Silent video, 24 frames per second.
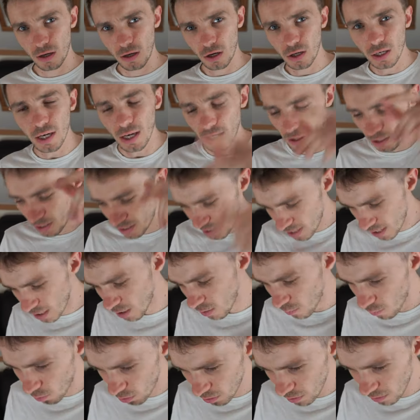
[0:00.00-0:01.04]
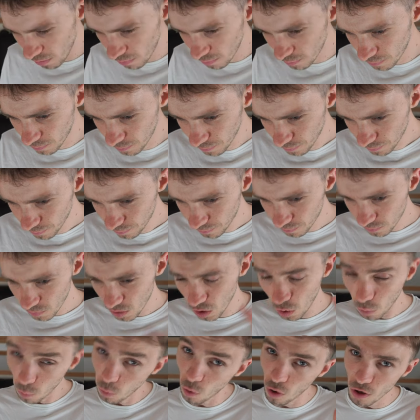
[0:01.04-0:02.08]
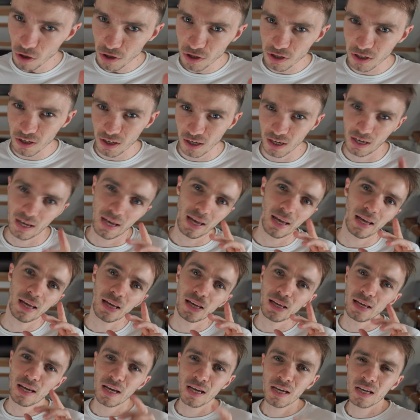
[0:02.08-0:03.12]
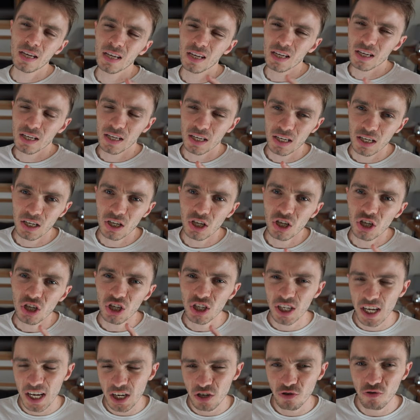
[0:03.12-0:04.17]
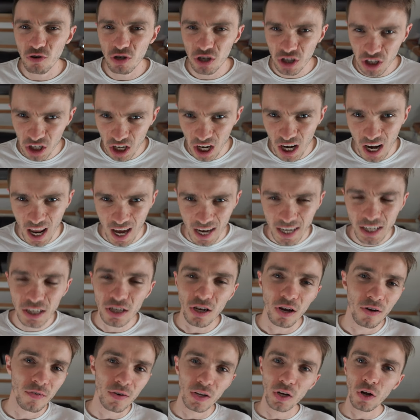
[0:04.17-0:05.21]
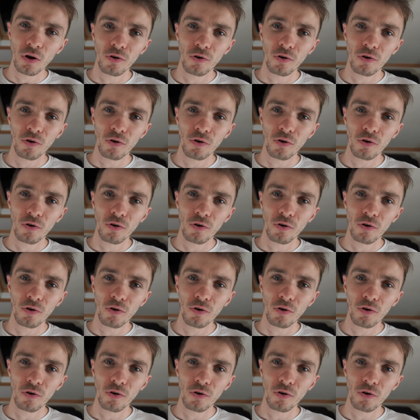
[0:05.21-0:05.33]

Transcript: Okay, the second one was a citrus delight of an